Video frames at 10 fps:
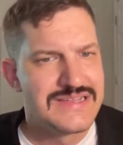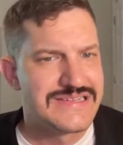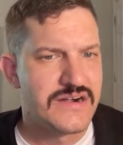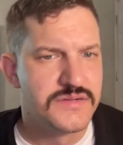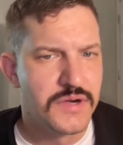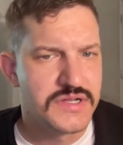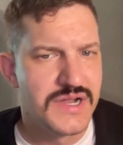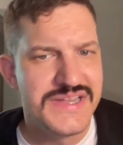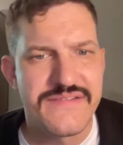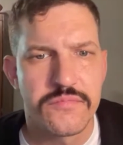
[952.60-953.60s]
Tyler Buchner.
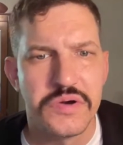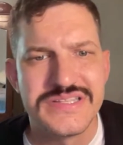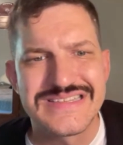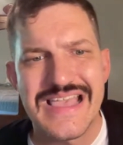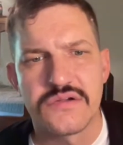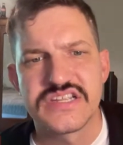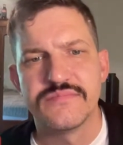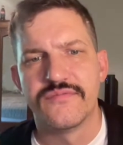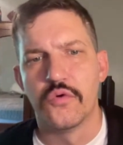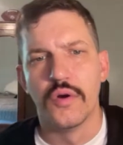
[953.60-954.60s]
I'd never played scout team
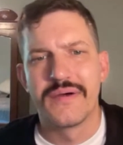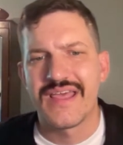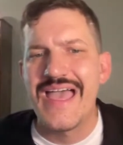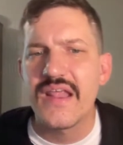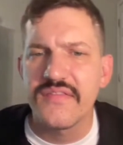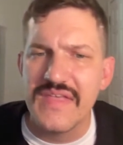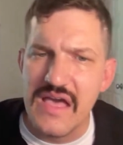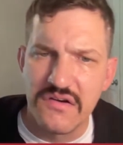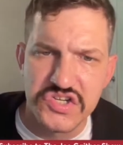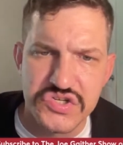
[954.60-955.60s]
before, but ahead of the
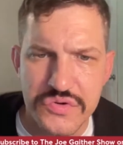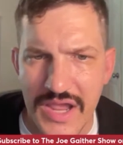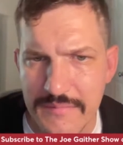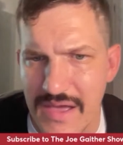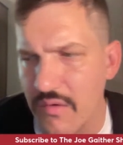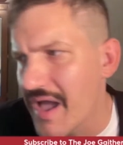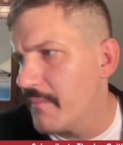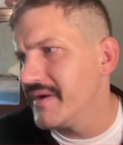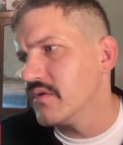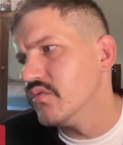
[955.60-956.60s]
LSU game. Now, how
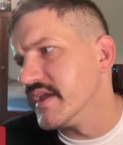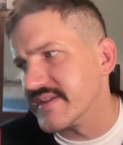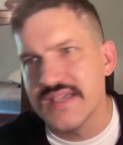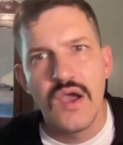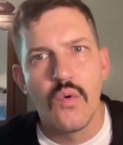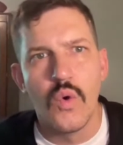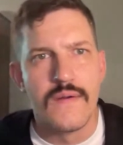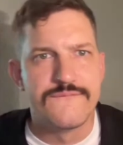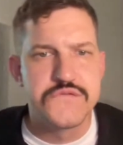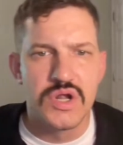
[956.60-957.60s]
many weeks
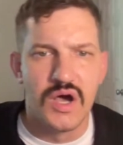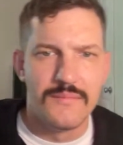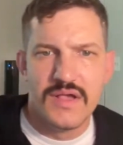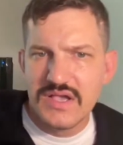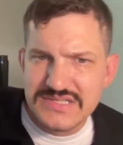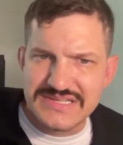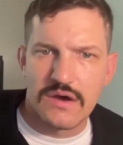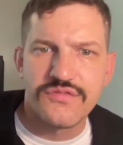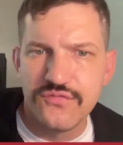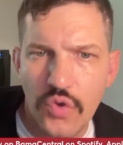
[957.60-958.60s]
were from
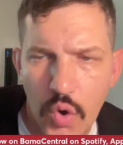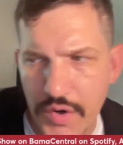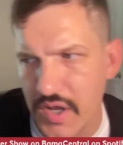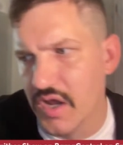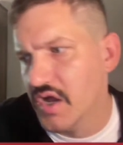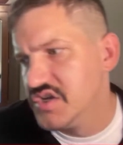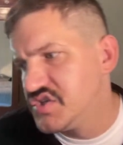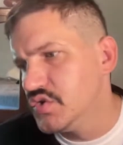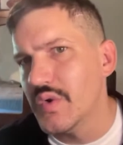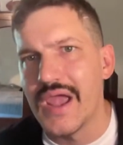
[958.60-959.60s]
South Florida
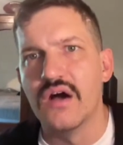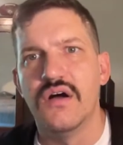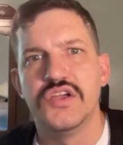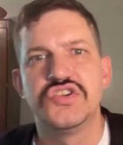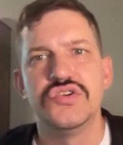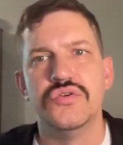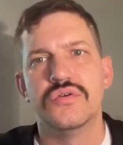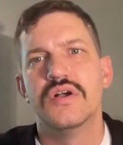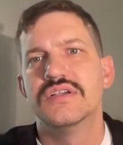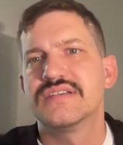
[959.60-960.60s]
to LSU?
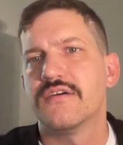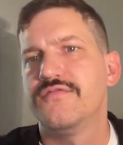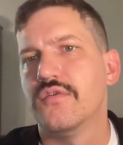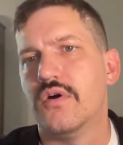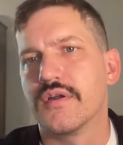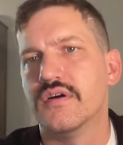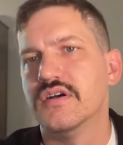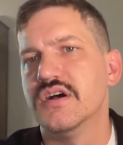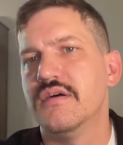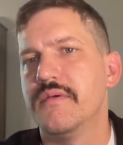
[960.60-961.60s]
South Florida,
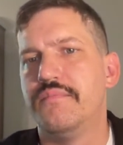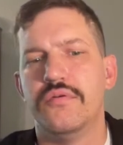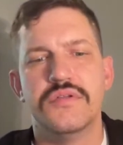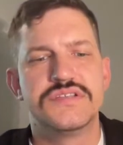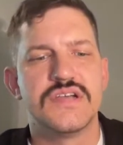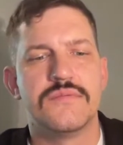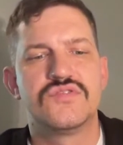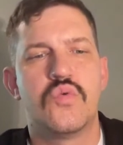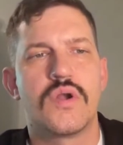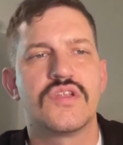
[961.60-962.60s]
let me pull this up,
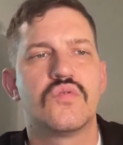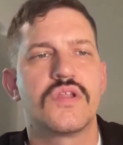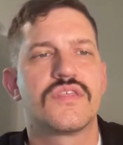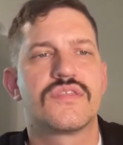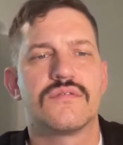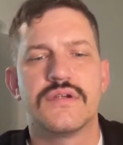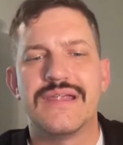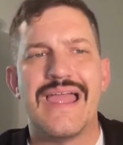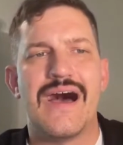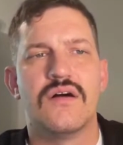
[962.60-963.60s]

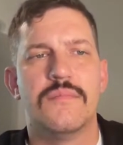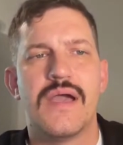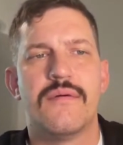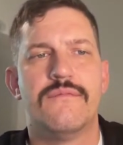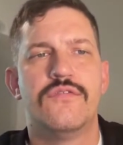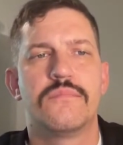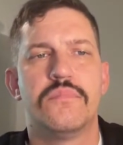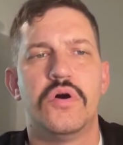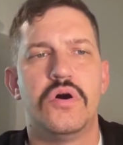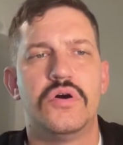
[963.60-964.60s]
2023 Alabama
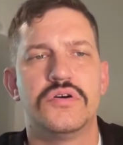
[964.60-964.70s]
football